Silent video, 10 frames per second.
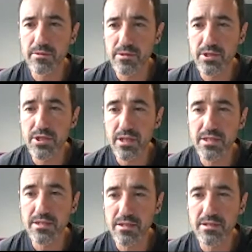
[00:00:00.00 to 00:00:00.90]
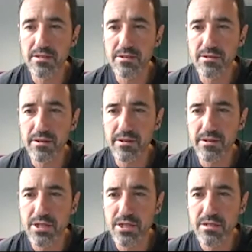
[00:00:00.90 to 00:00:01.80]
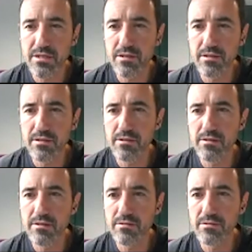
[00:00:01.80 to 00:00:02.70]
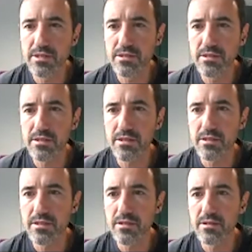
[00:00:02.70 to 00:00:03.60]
G restricted, sorry, G restricted